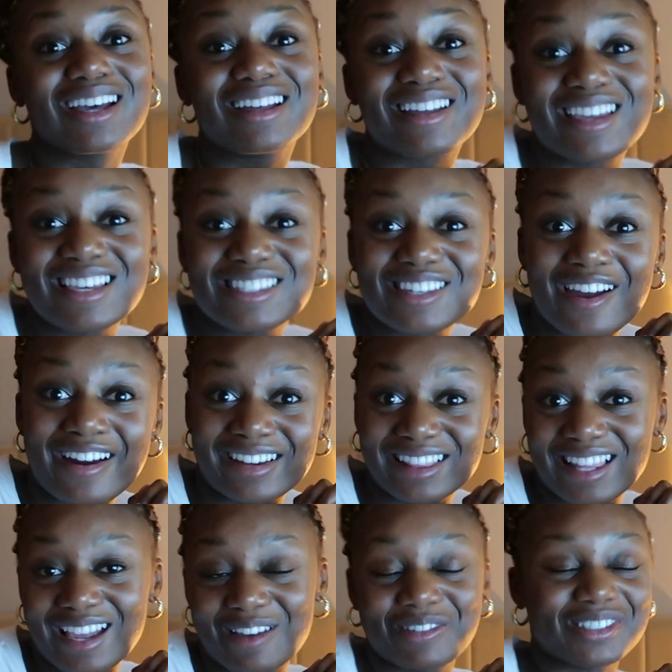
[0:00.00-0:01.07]
anki is hard
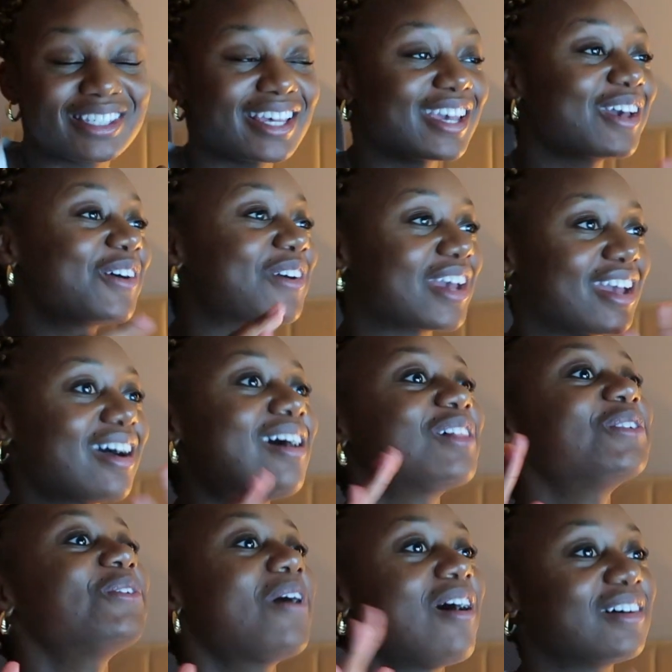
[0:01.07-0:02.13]
like i was like okay i'll
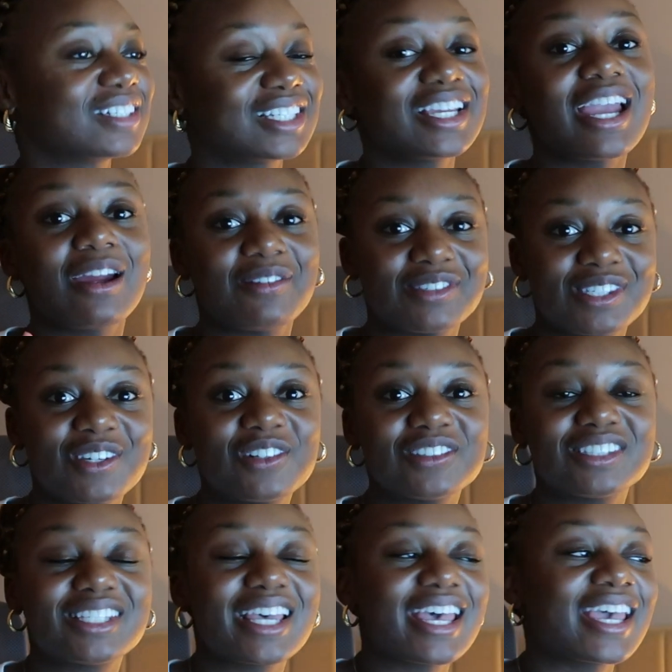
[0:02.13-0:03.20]
do anki every single
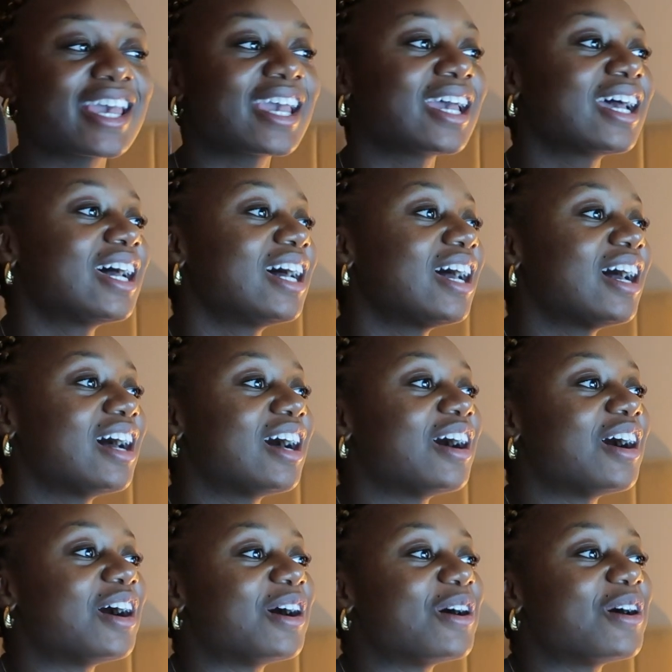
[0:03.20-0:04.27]
day
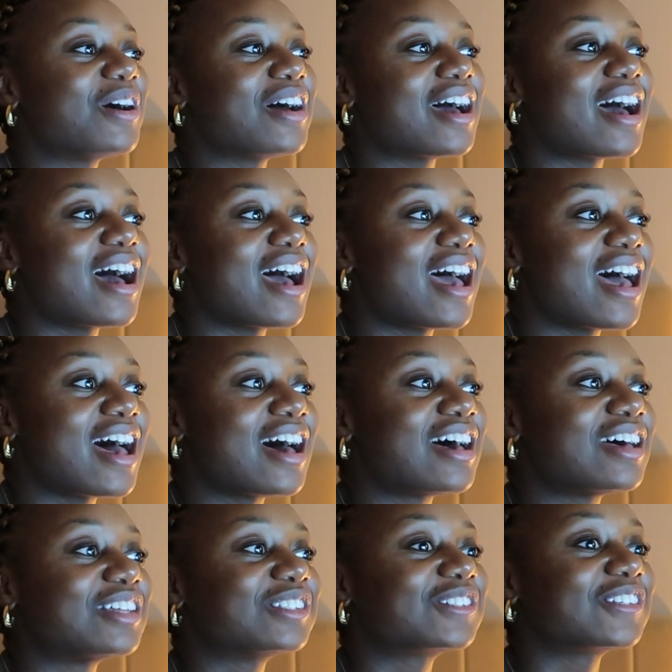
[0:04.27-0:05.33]

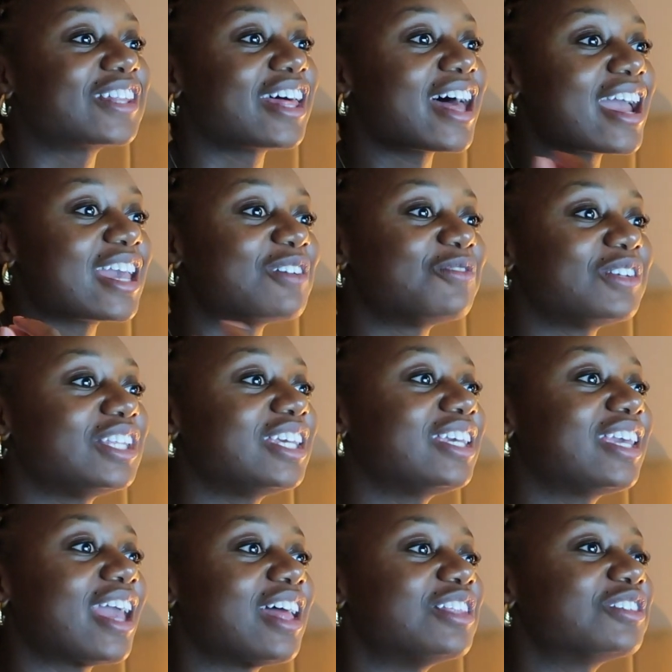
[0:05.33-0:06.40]
and so that i can really
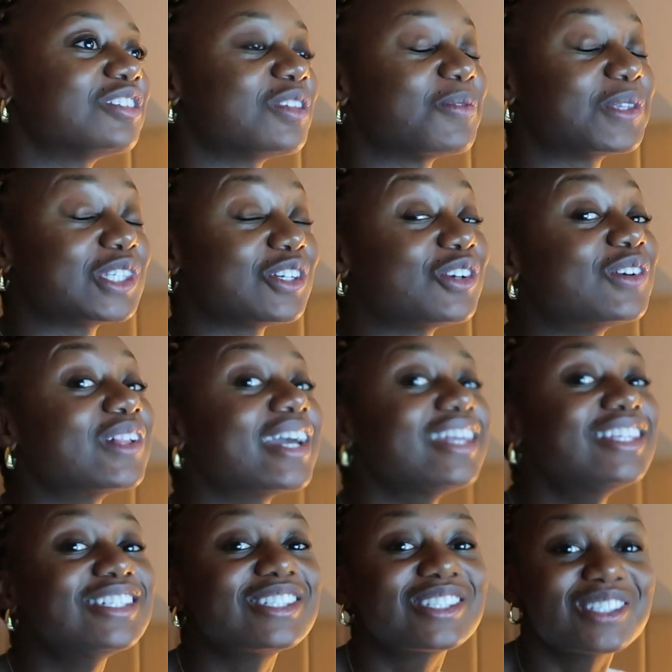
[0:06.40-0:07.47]
get into the material it
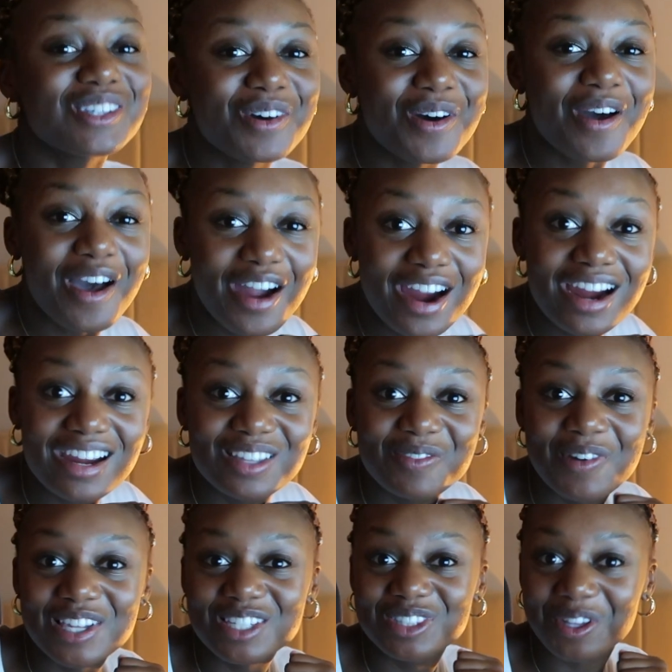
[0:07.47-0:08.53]
is so hard
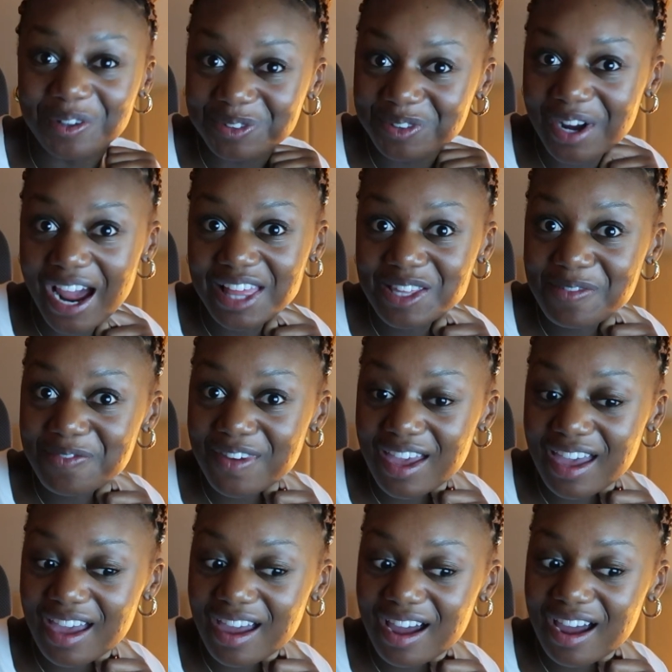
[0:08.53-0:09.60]
when you don't know
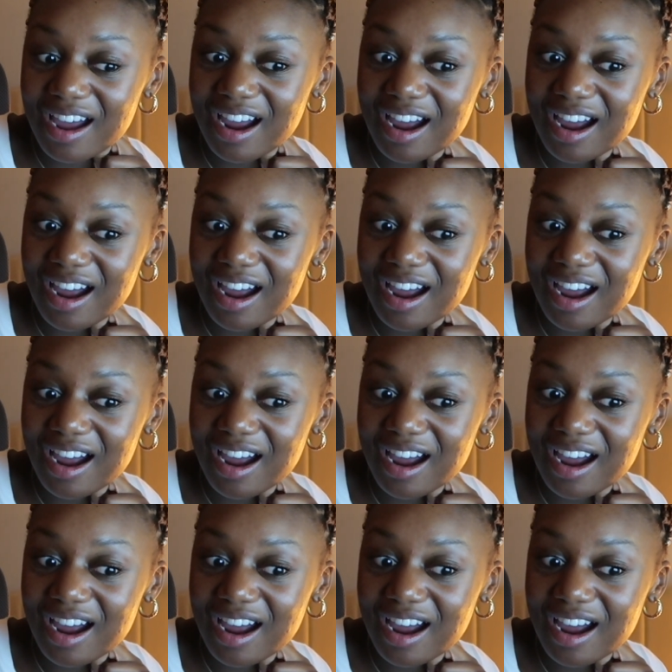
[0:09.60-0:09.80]
anything